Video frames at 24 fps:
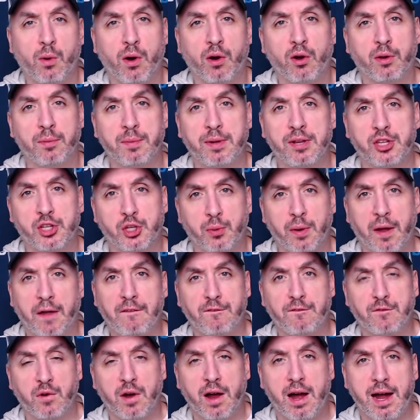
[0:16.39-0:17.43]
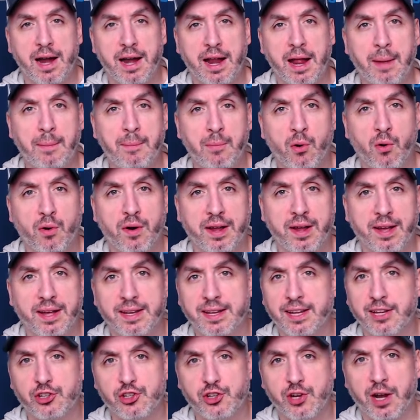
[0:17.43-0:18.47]
Welcome into a Friday morning
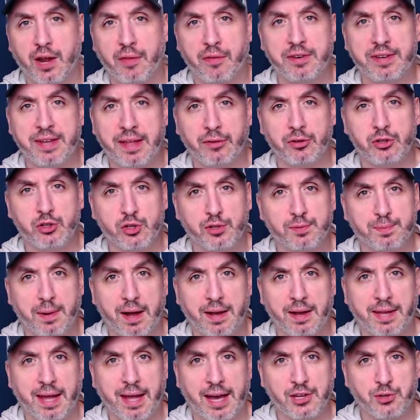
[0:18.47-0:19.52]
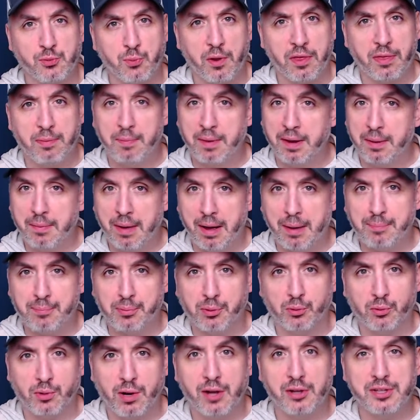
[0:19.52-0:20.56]
edition of the Daily Juice Podcast with me, Matt
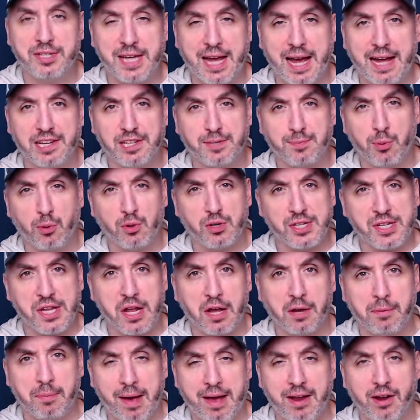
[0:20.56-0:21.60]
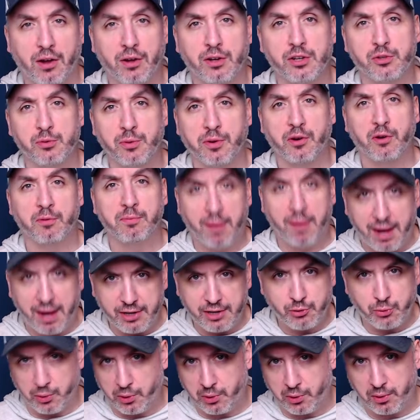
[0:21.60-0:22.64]
Perrault, at Sports Talk Matt on Twitter, my
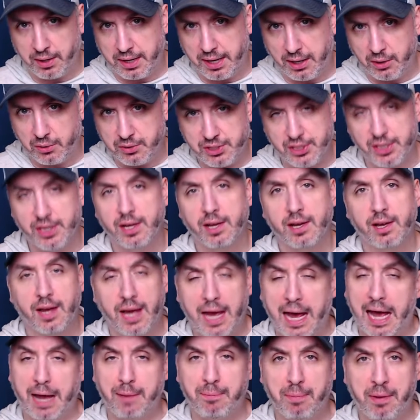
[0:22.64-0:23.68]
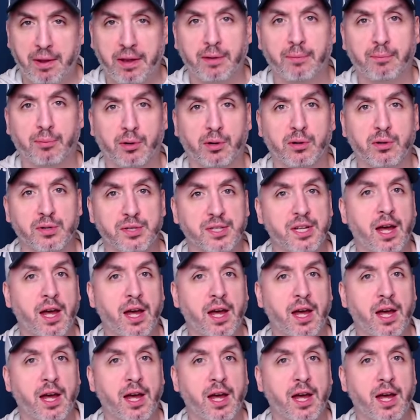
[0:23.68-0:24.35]
Twitter account, at Betting Pros,